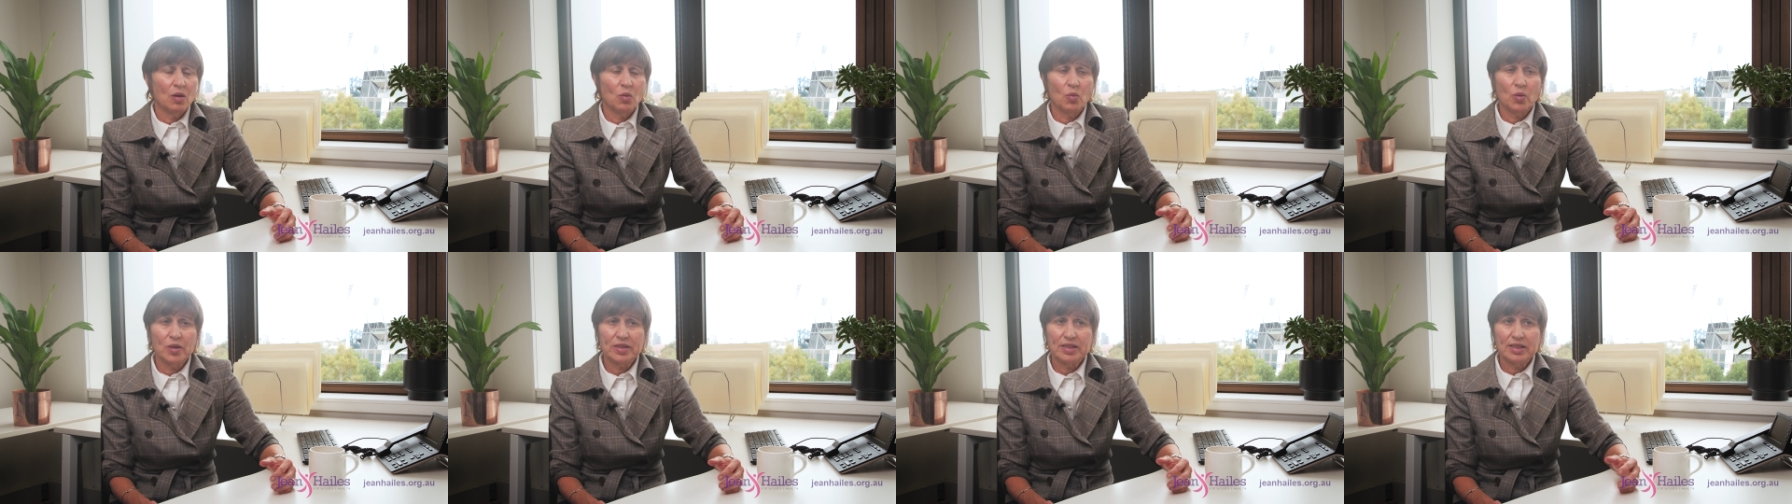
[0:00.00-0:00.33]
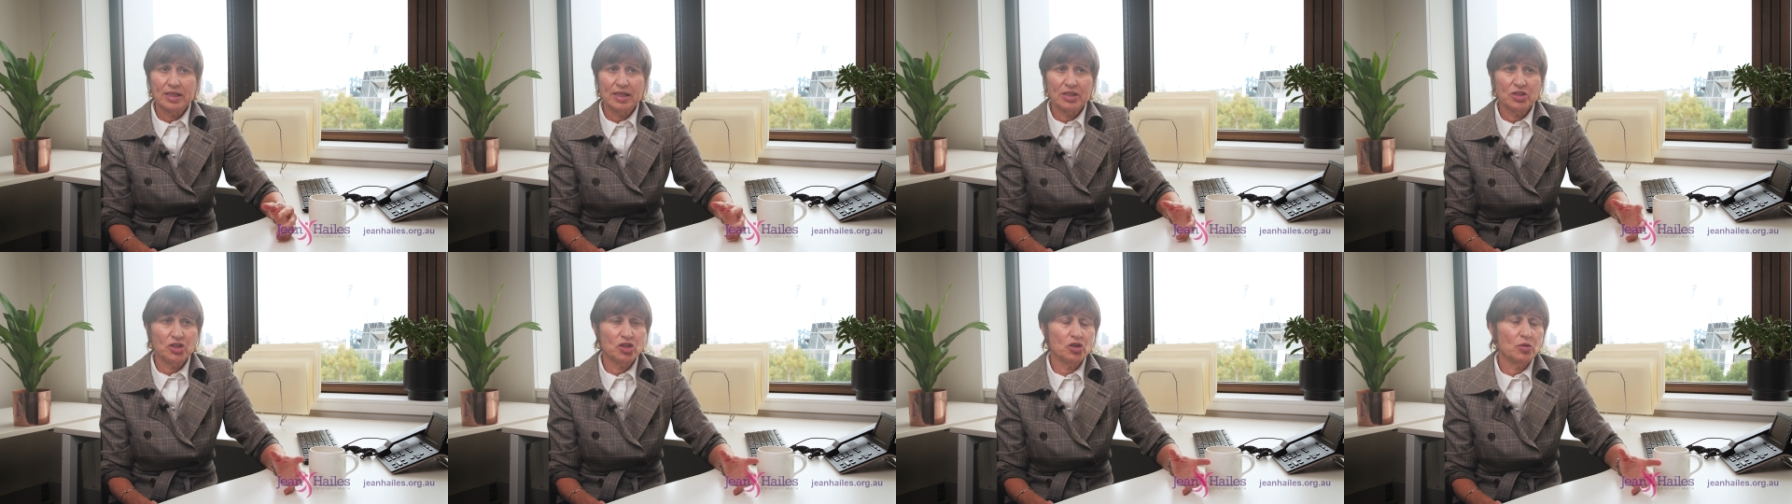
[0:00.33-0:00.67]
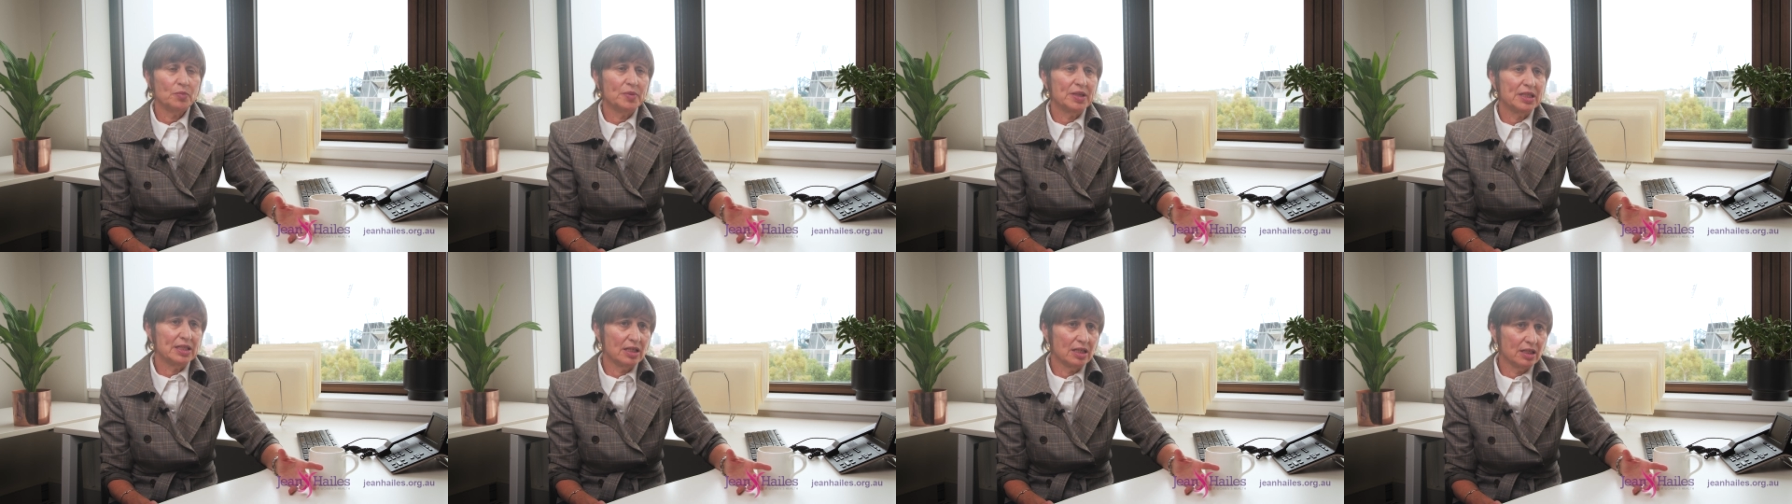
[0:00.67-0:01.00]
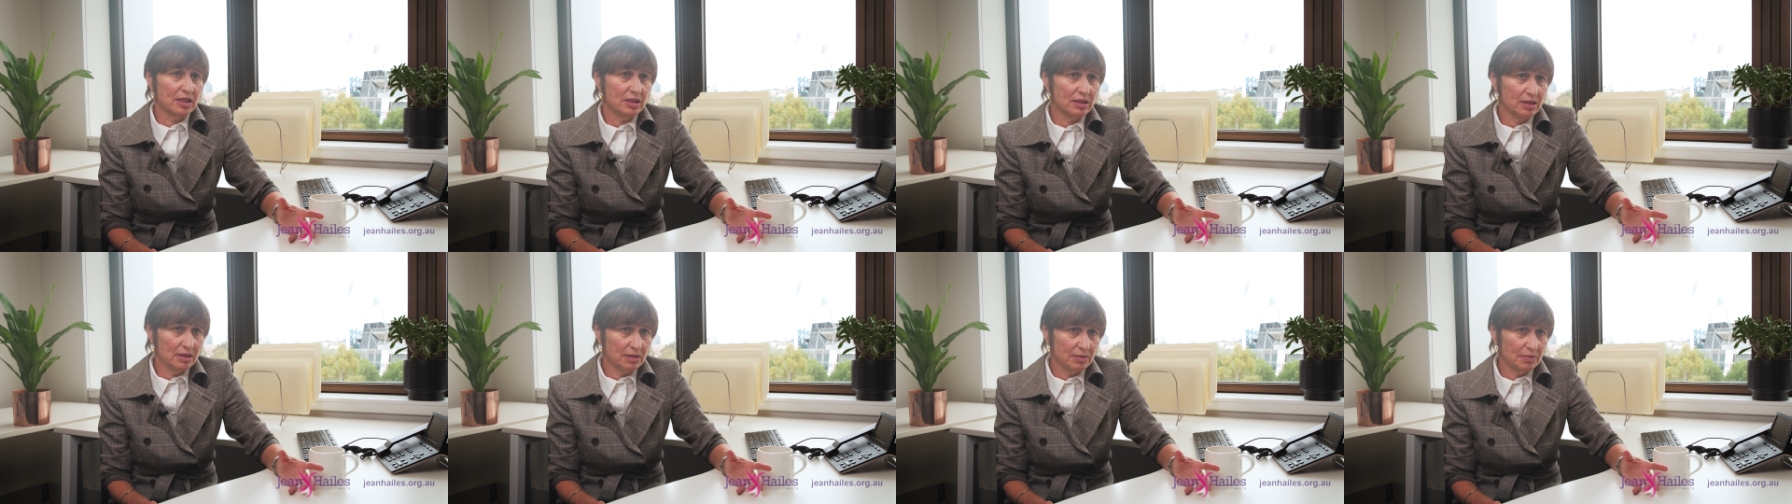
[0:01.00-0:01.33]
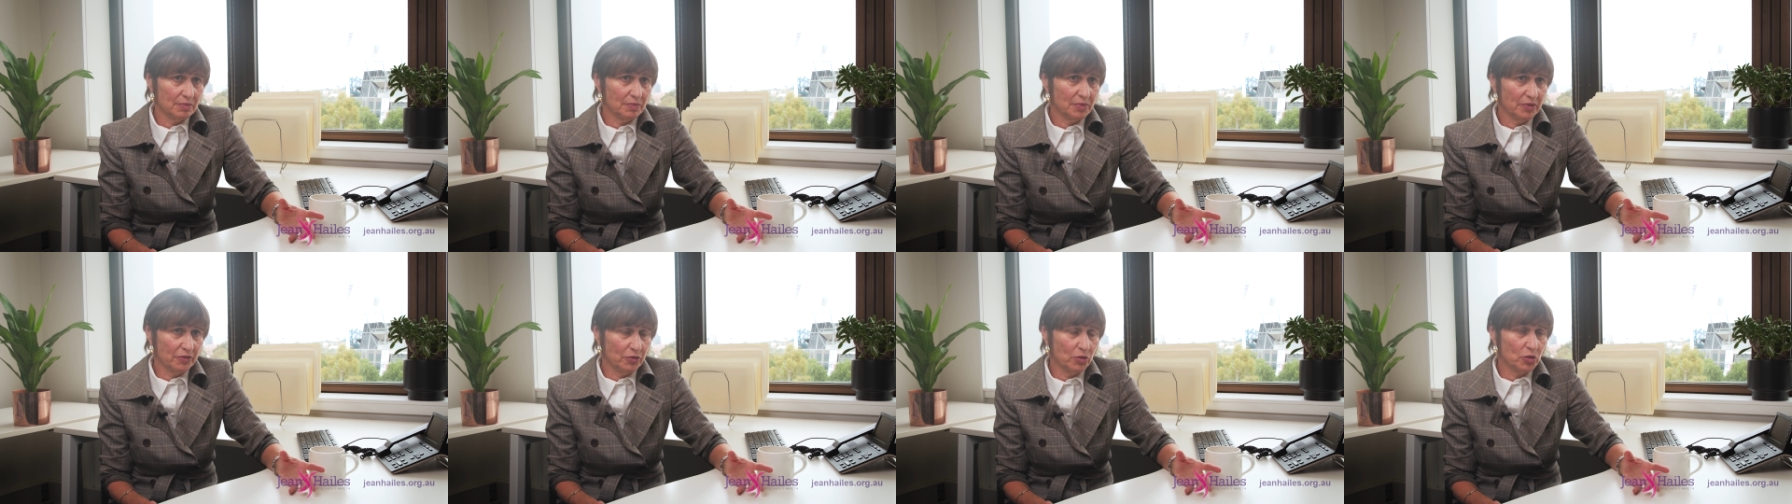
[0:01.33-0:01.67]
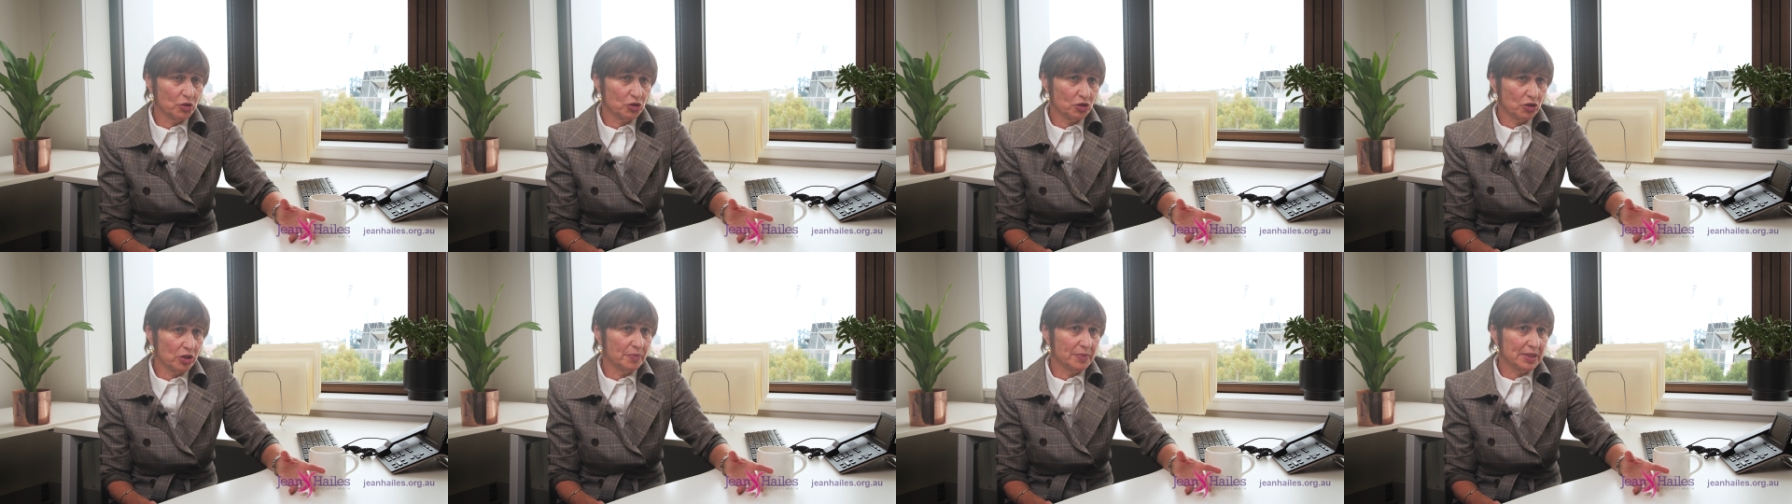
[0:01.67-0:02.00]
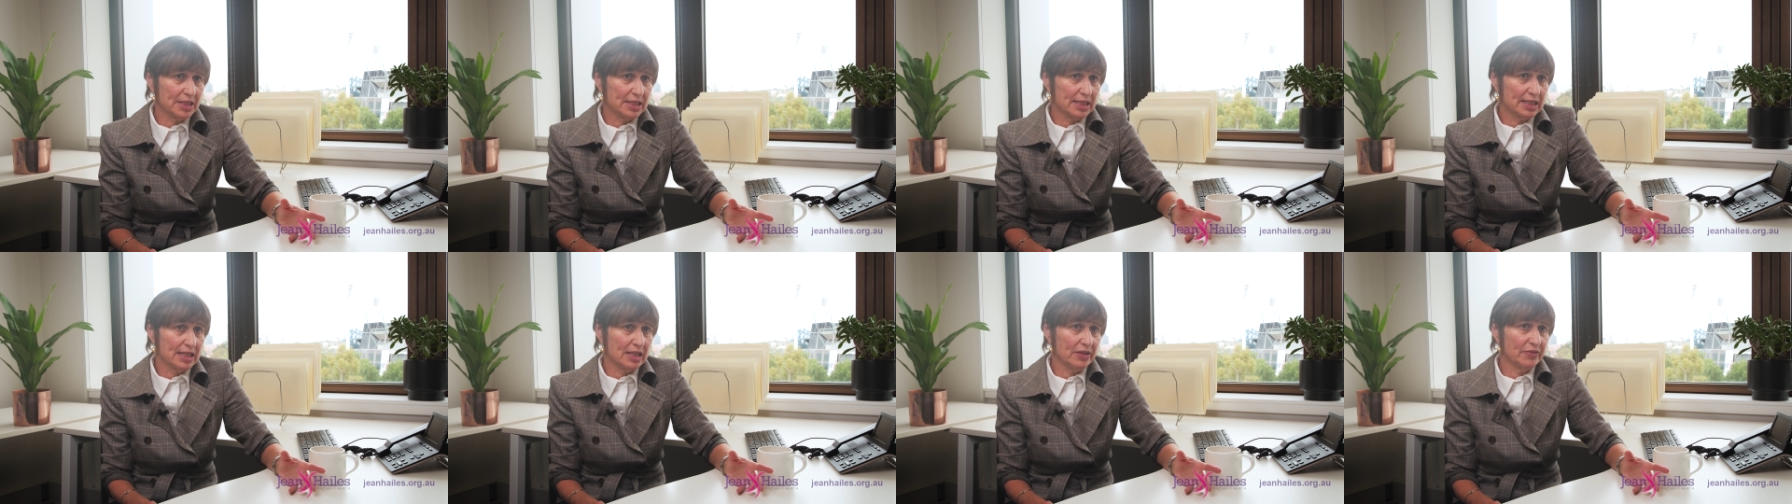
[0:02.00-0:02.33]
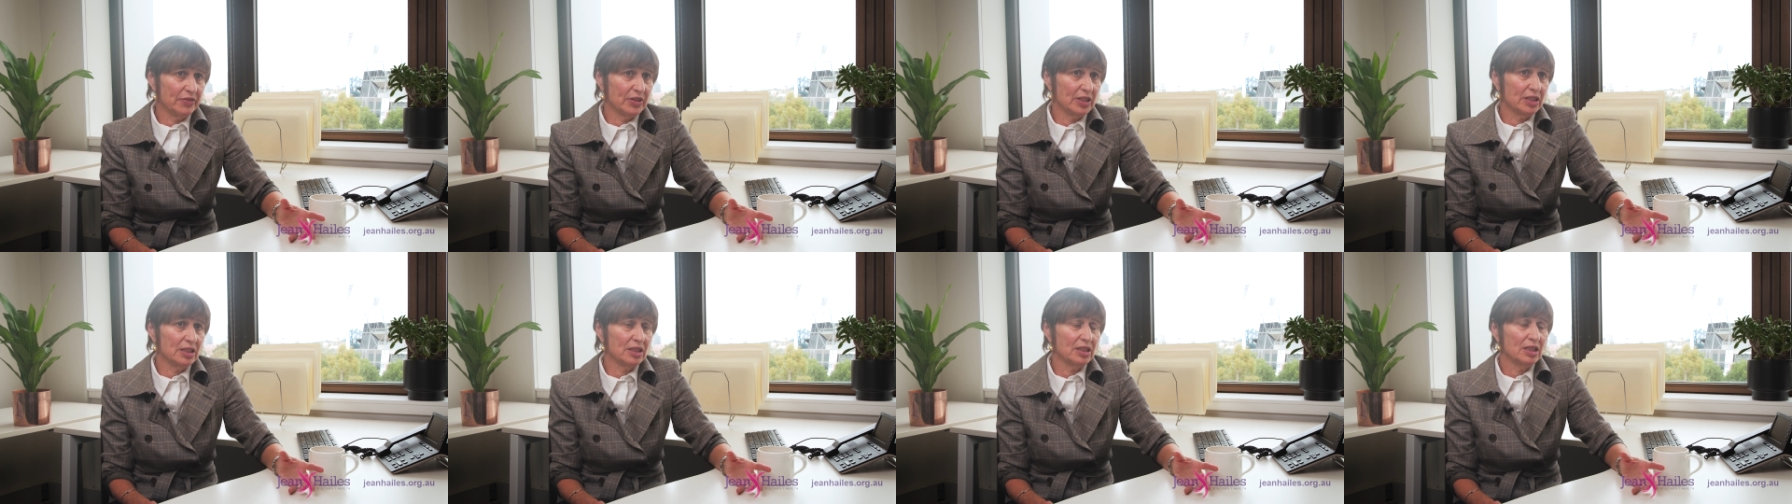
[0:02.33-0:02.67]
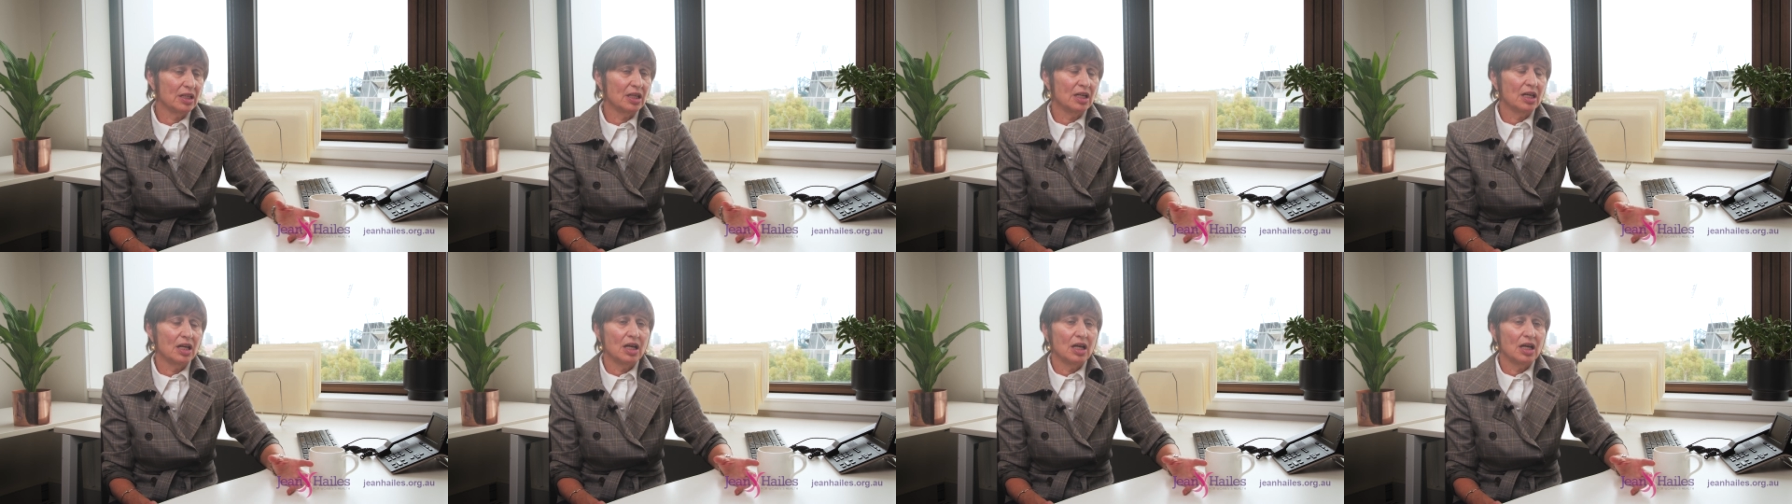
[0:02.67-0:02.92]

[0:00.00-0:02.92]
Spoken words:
what tests should be done before treatment's given,